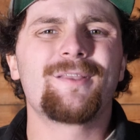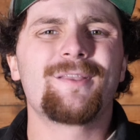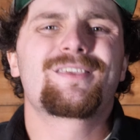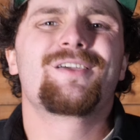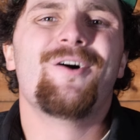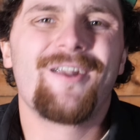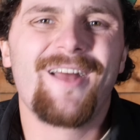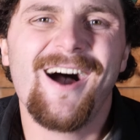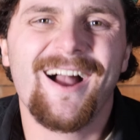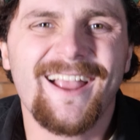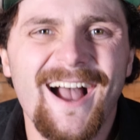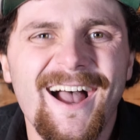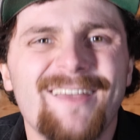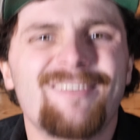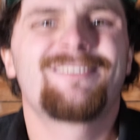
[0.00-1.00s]
What's going on,
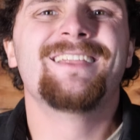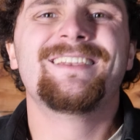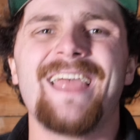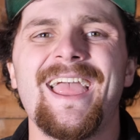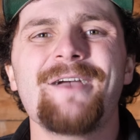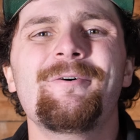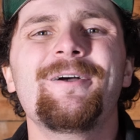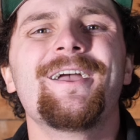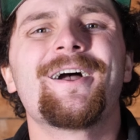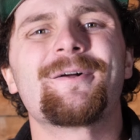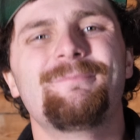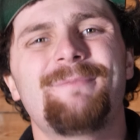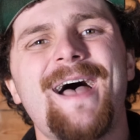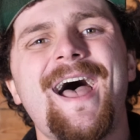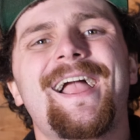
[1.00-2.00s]
guys? Today we
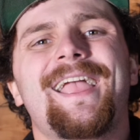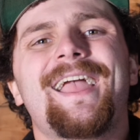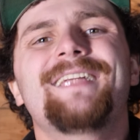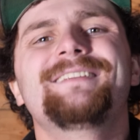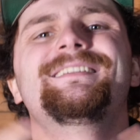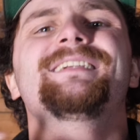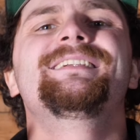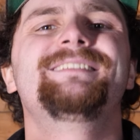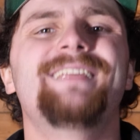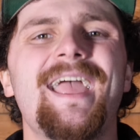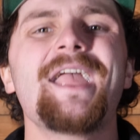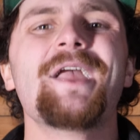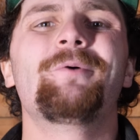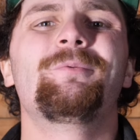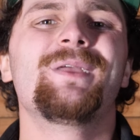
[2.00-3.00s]
are back, and
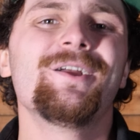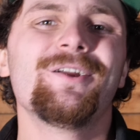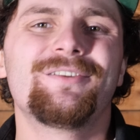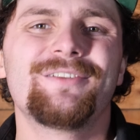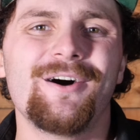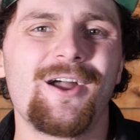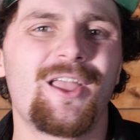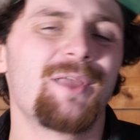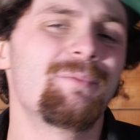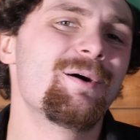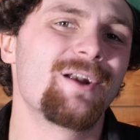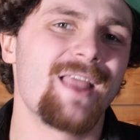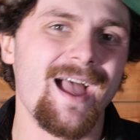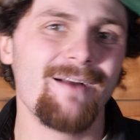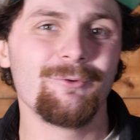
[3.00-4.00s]
today we are talking
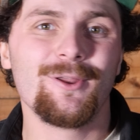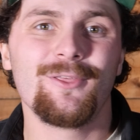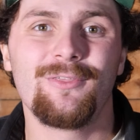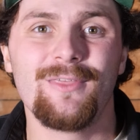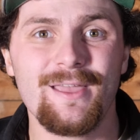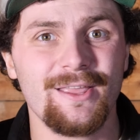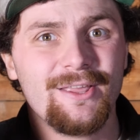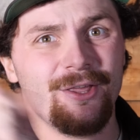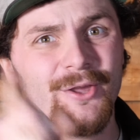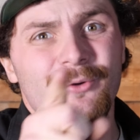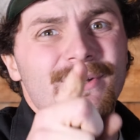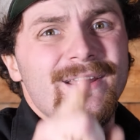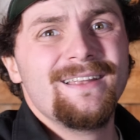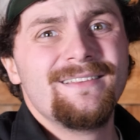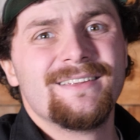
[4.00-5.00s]
about everything
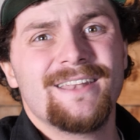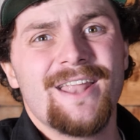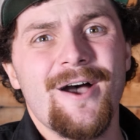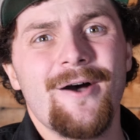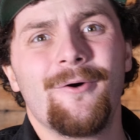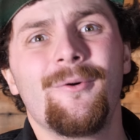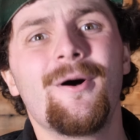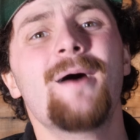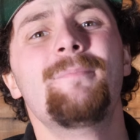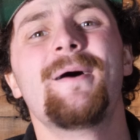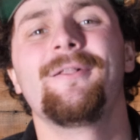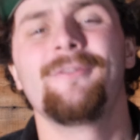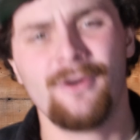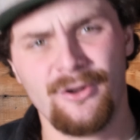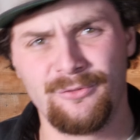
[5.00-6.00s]
you need to know
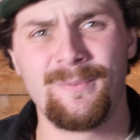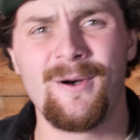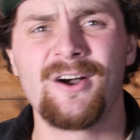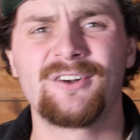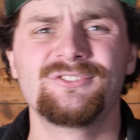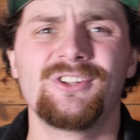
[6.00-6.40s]
about Lunchbox